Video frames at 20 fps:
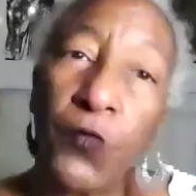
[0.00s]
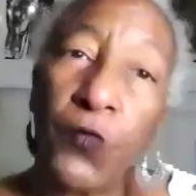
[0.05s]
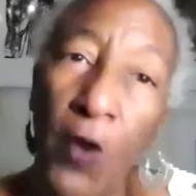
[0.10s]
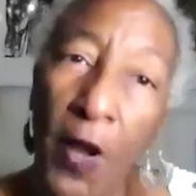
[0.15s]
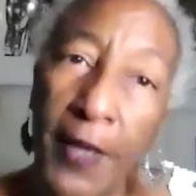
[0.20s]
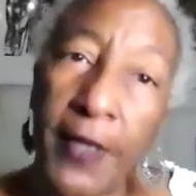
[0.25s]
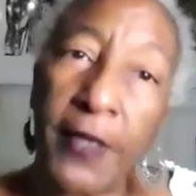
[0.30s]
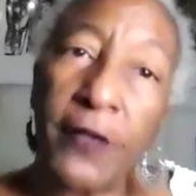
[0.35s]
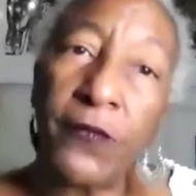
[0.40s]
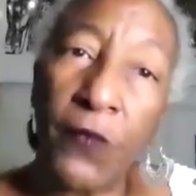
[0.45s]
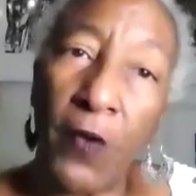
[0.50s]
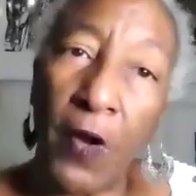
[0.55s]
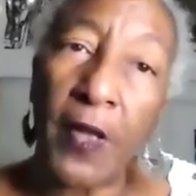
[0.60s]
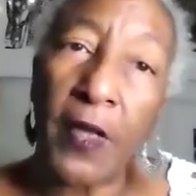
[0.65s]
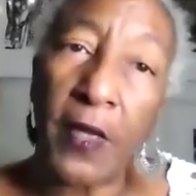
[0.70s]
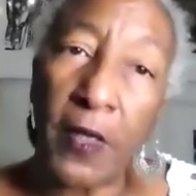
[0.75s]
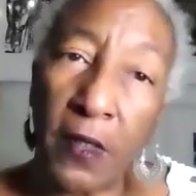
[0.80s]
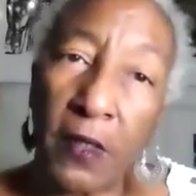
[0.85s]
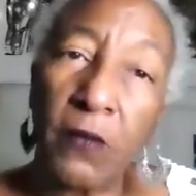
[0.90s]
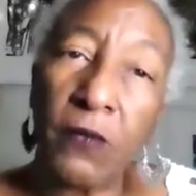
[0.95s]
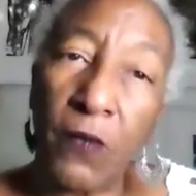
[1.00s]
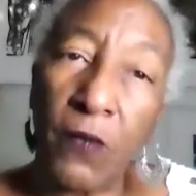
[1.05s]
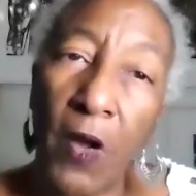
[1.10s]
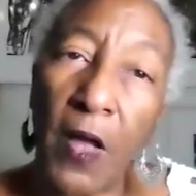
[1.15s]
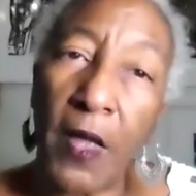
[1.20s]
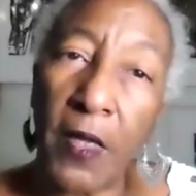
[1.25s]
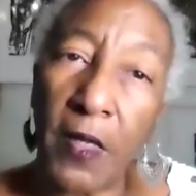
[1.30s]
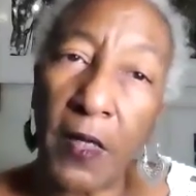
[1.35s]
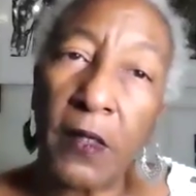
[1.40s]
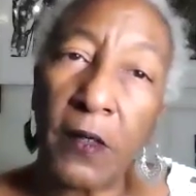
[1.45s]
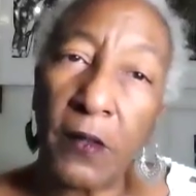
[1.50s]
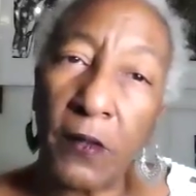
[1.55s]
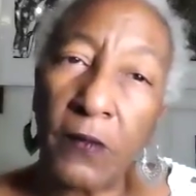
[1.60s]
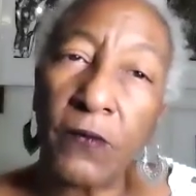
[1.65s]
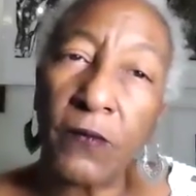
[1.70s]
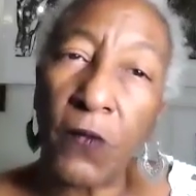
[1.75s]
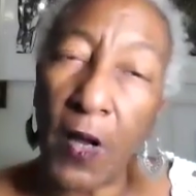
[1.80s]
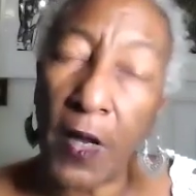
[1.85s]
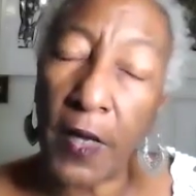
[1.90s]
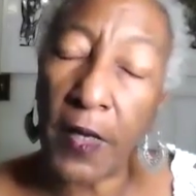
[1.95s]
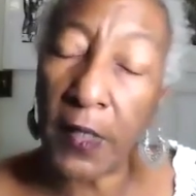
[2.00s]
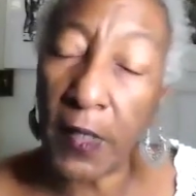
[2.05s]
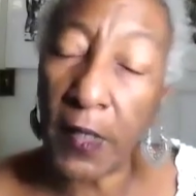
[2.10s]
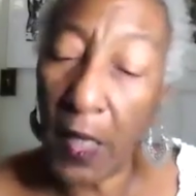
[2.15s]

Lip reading: Right. Right. Right. Right.